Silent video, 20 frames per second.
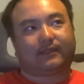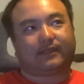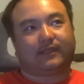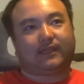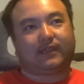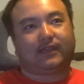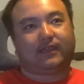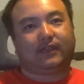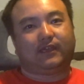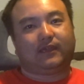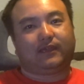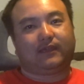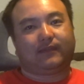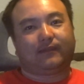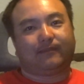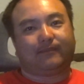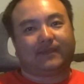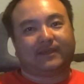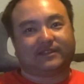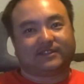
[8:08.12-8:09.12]

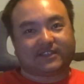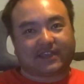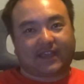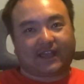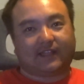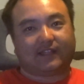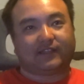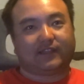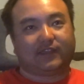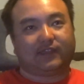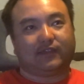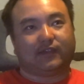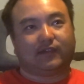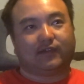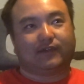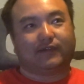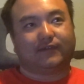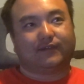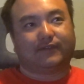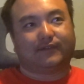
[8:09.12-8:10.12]
the mentality
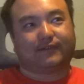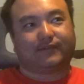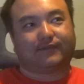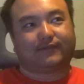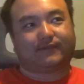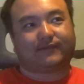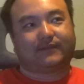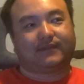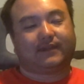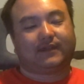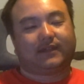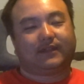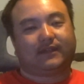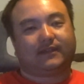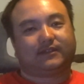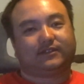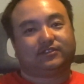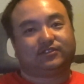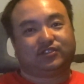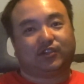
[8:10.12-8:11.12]
of
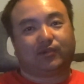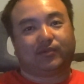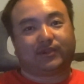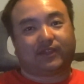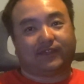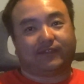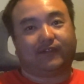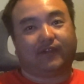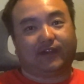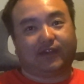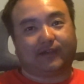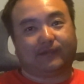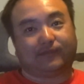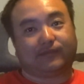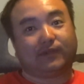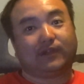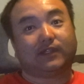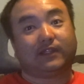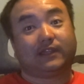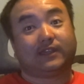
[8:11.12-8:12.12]
don't give up
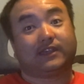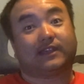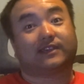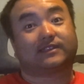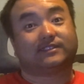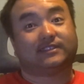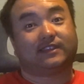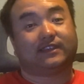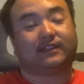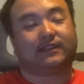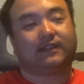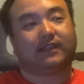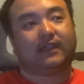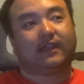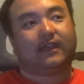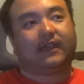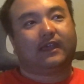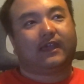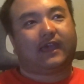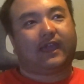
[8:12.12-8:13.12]
really kicks in,
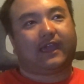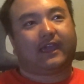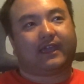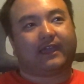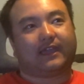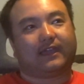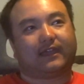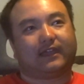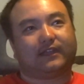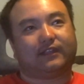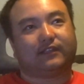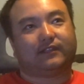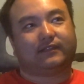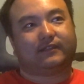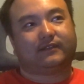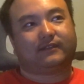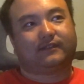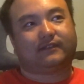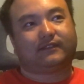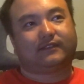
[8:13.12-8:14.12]
and
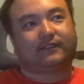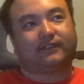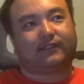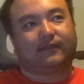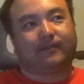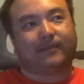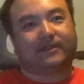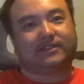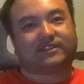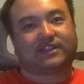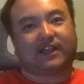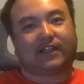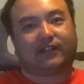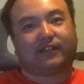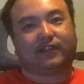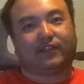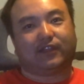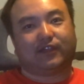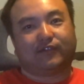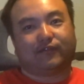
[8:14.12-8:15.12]
the
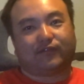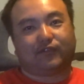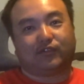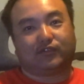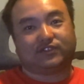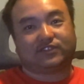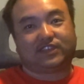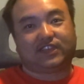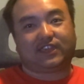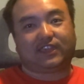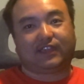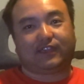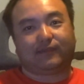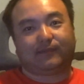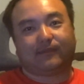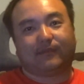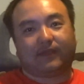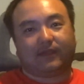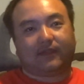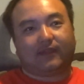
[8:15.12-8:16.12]
mentality of your
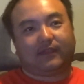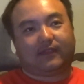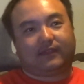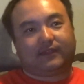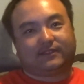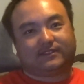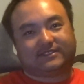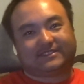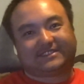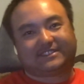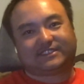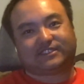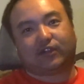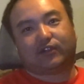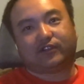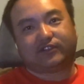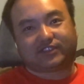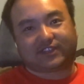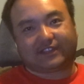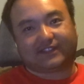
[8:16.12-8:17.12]
team
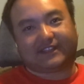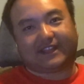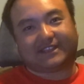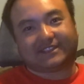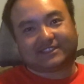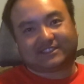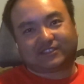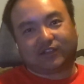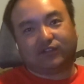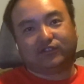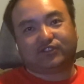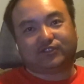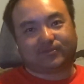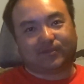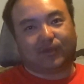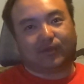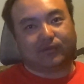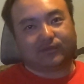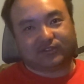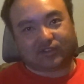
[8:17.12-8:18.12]
searching, that search
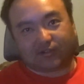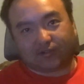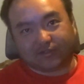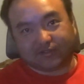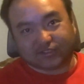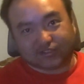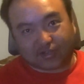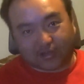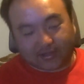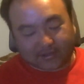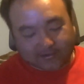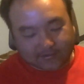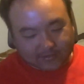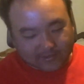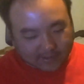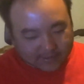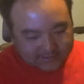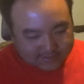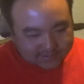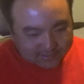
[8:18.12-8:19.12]
mode turns on.
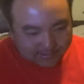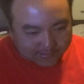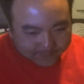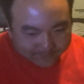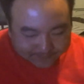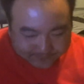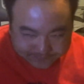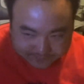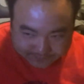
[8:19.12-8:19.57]
Okay, so